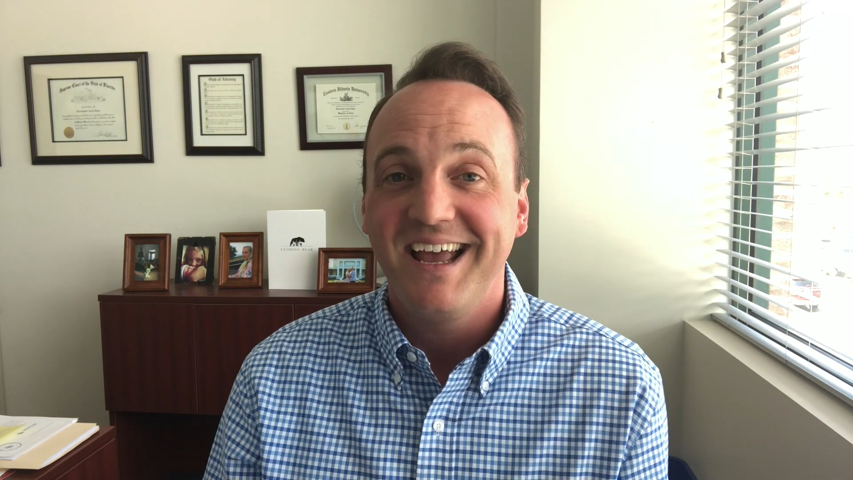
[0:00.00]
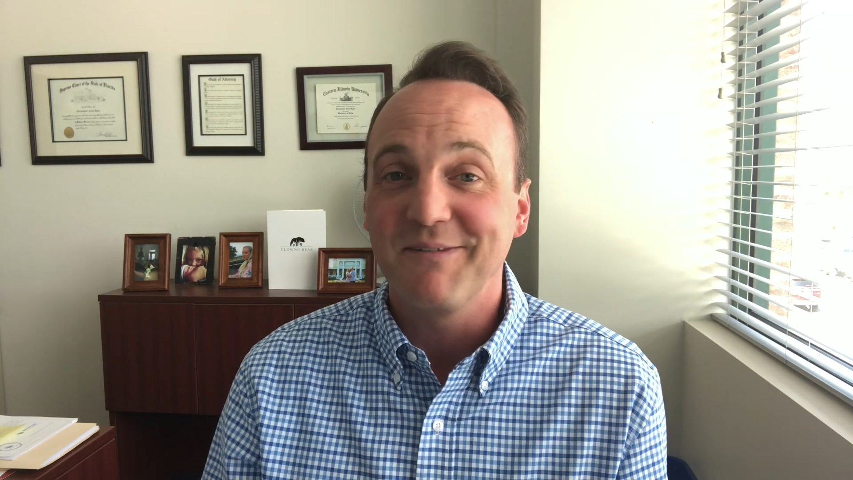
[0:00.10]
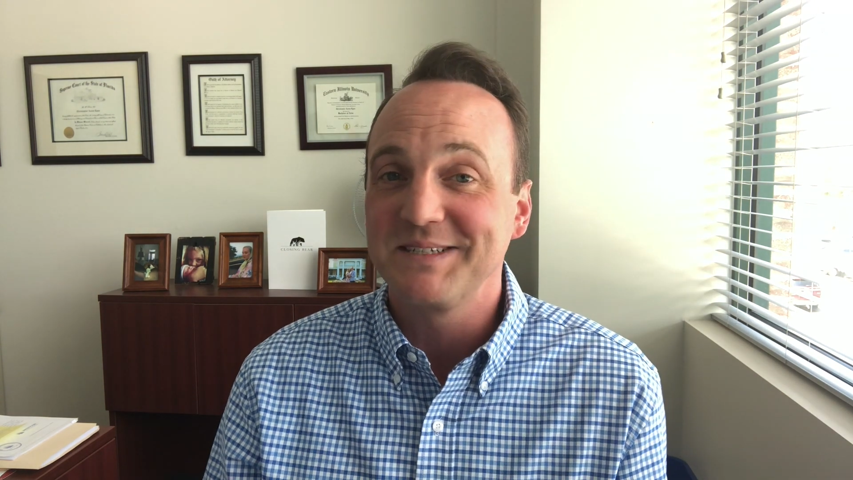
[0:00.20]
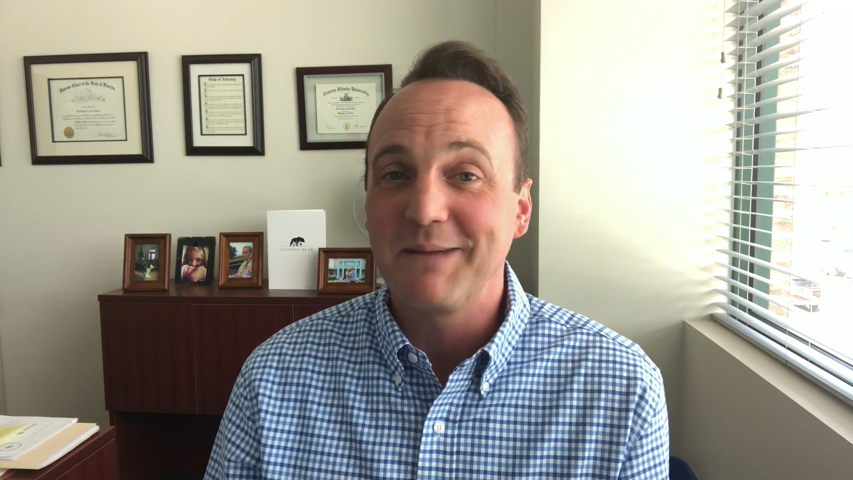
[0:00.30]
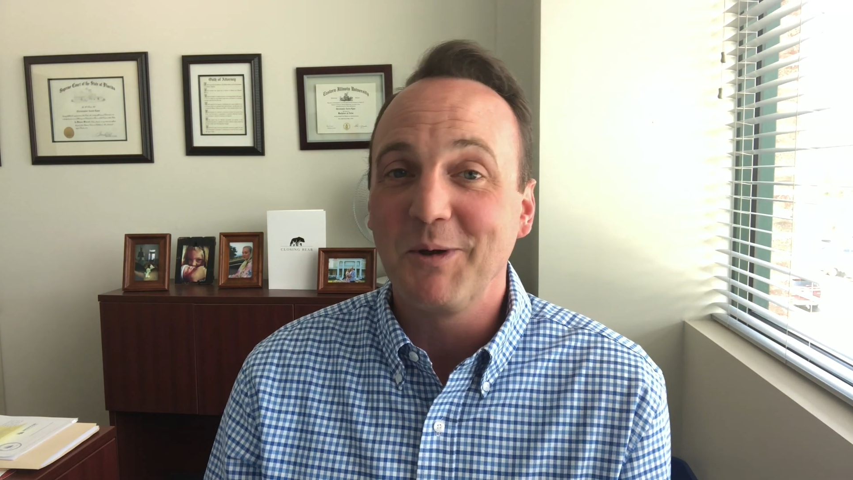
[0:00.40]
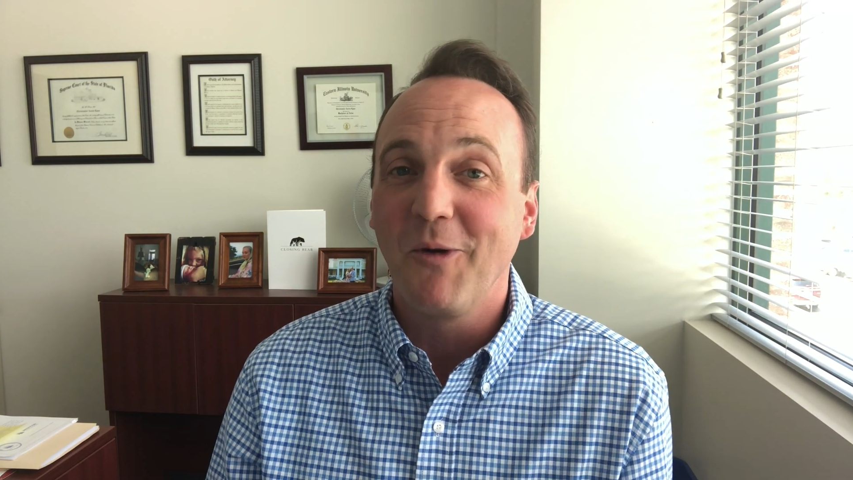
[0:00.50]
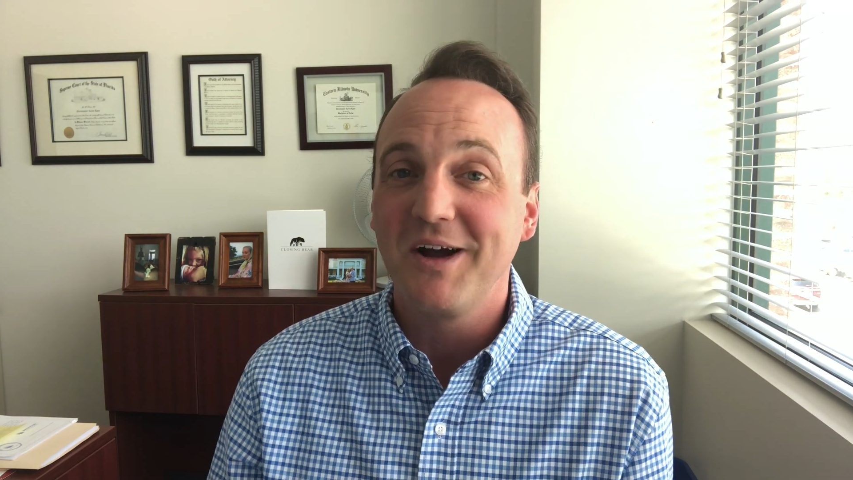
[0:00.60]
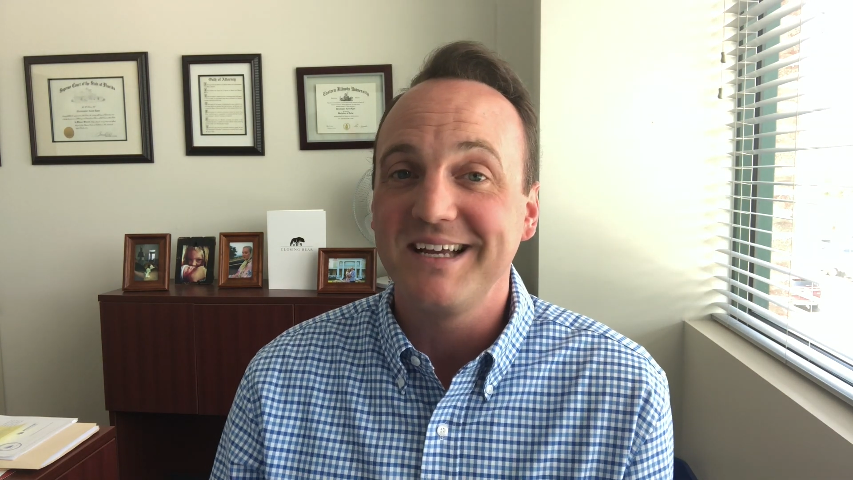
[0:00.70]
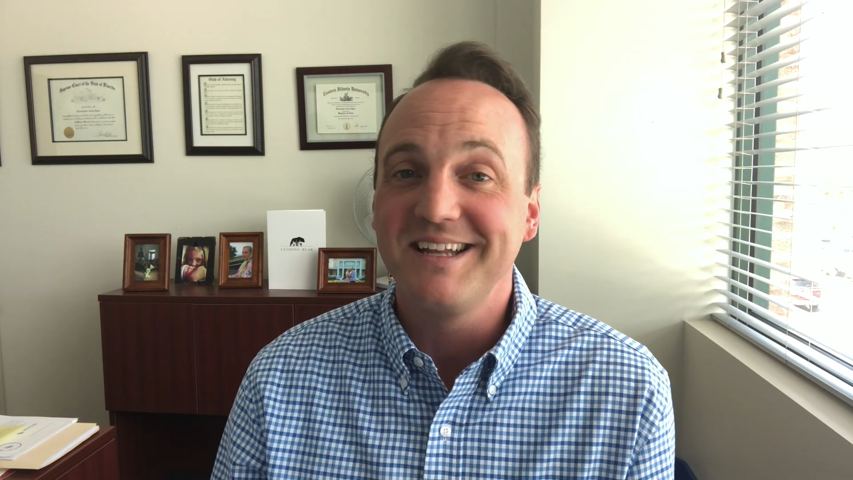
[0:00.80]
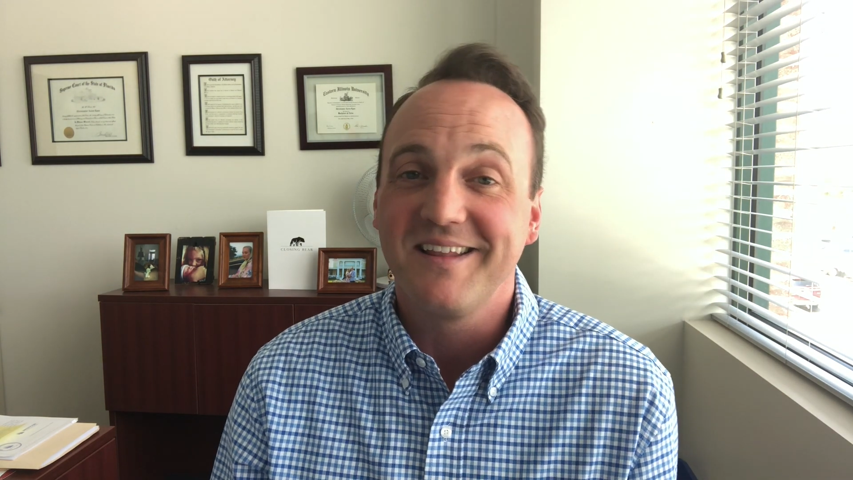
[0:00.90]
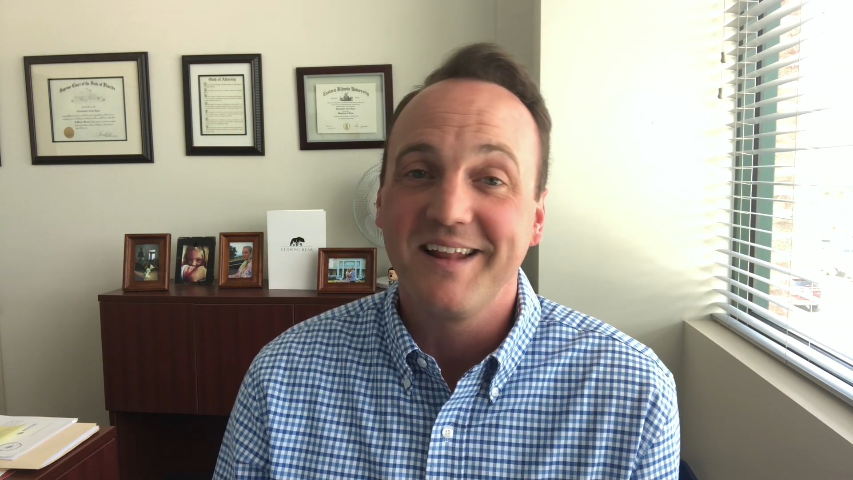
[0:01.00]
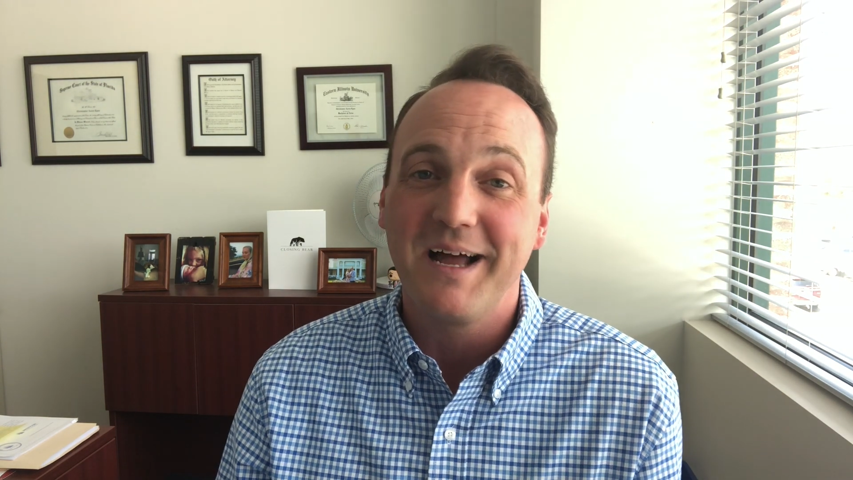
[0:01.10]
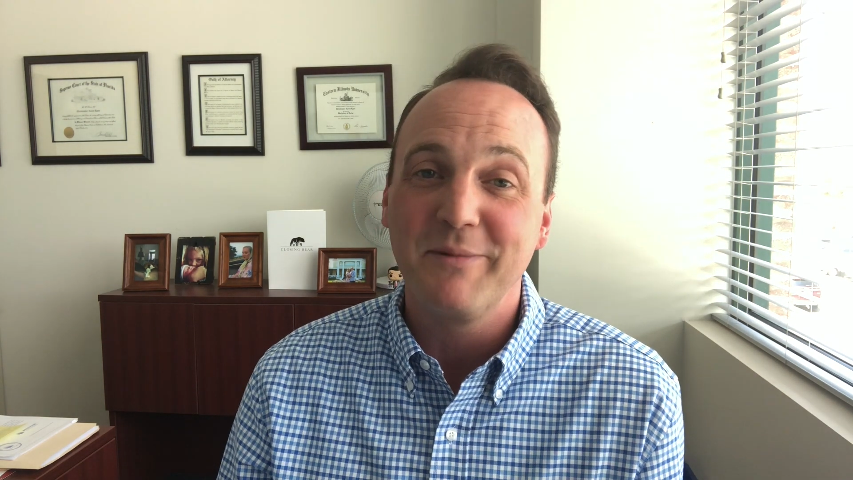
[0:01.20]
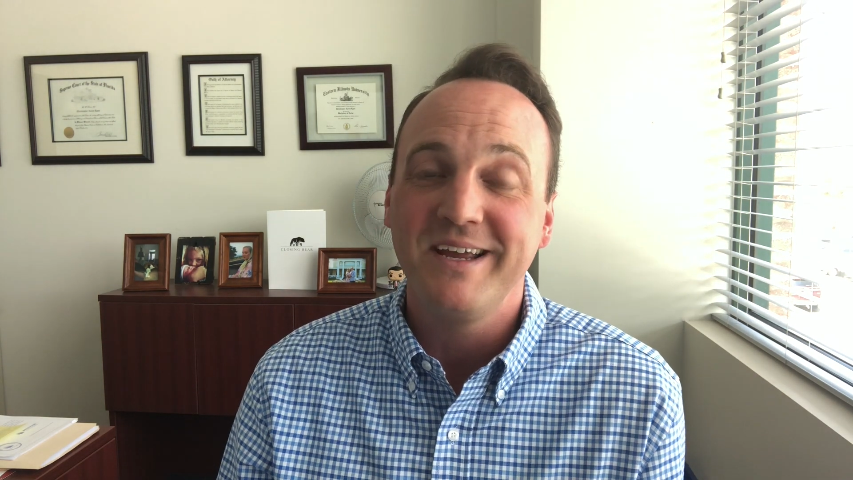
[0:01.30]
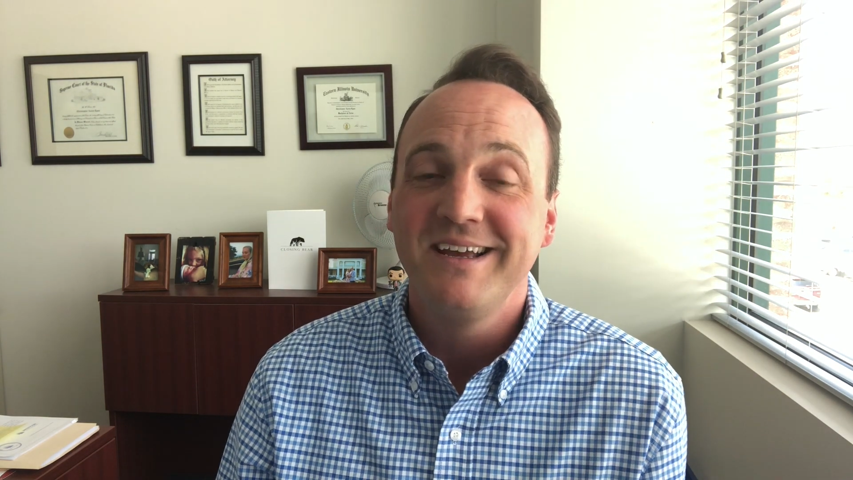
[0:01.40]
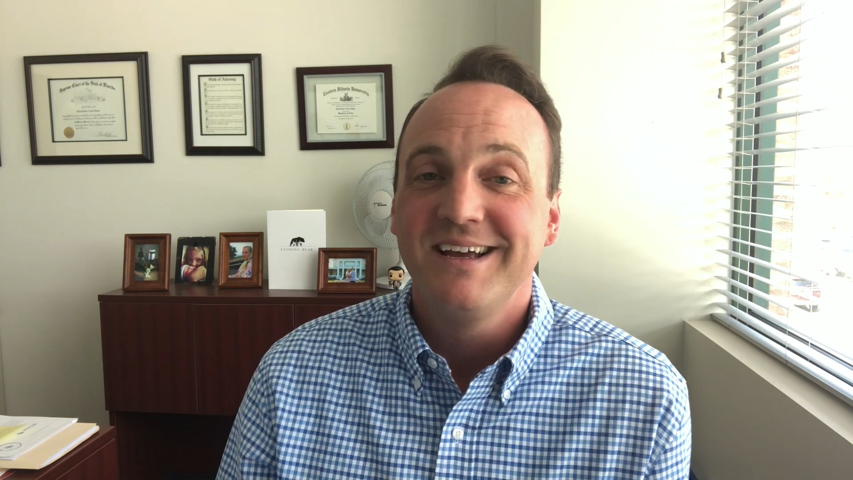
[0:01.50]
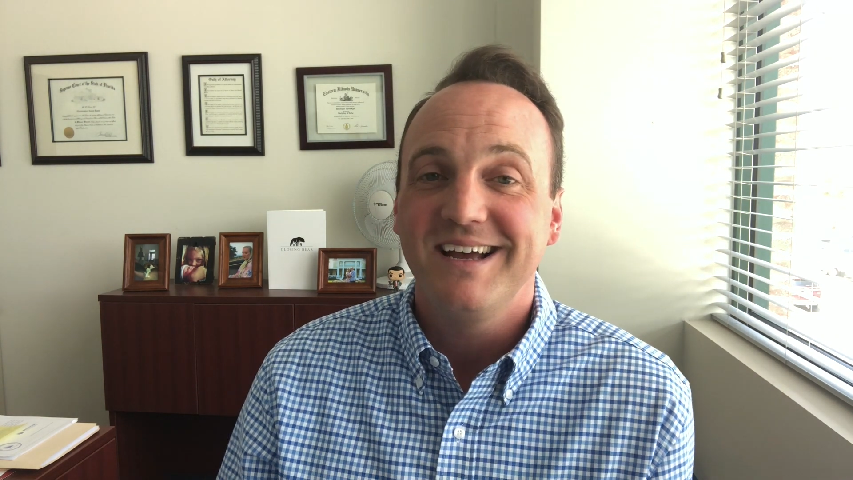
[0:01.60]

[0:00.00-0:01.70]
every time you walk into the lobby